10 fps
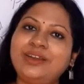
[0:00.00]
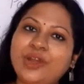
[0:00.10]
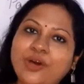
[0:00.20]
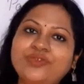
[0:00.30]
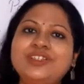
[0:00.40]

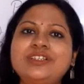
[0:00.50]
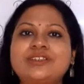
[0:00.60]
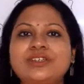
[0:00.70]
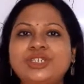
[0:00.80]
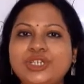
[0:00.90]

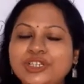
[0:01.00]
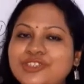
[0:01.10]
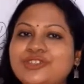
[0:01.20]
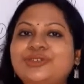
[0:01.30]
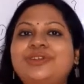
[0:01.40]
Novels,
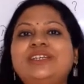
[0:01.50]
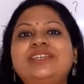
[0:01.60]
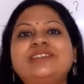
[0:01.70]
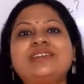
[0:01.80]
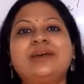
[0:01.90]
short
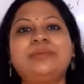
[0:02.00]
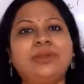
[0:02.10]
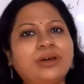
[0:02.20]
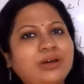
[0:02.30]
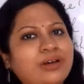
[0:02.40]
stories,
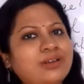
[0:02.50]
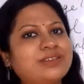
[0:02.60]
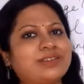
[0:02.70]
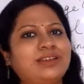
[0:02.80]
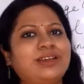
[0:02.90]

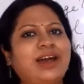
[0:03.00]
blogs,